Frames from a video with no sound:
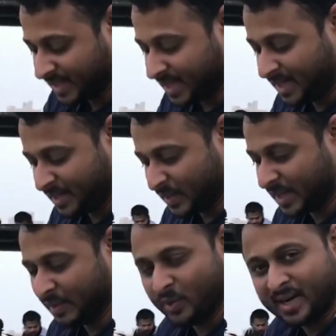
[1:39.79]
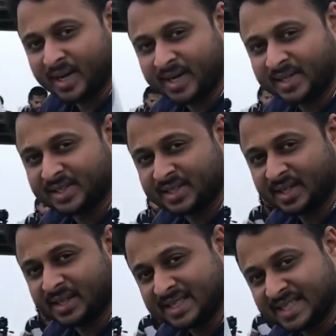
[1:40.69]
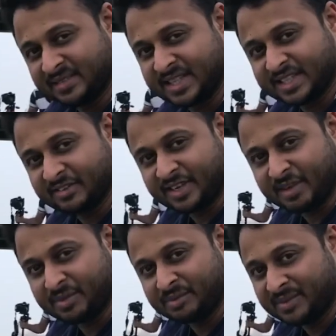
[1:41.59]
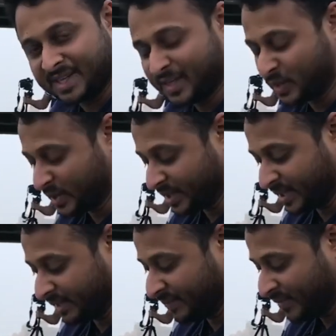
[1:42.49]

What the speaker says: and you have one additional 77mm reducer ring.